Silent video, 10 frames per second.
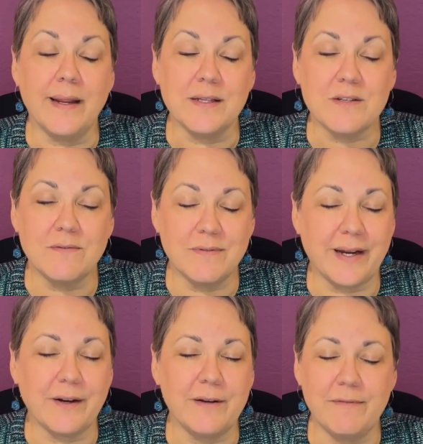And it's
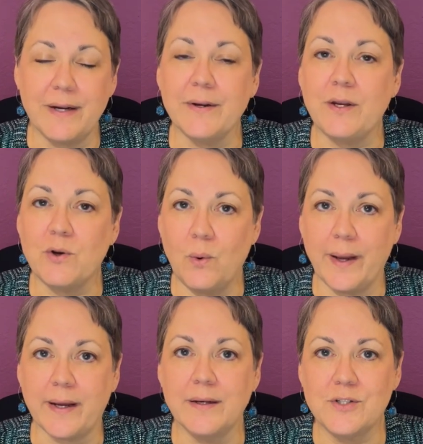very, very
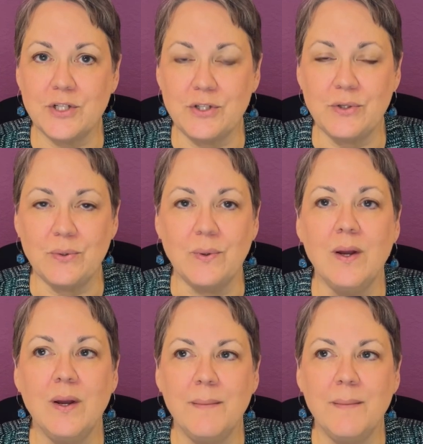quick to do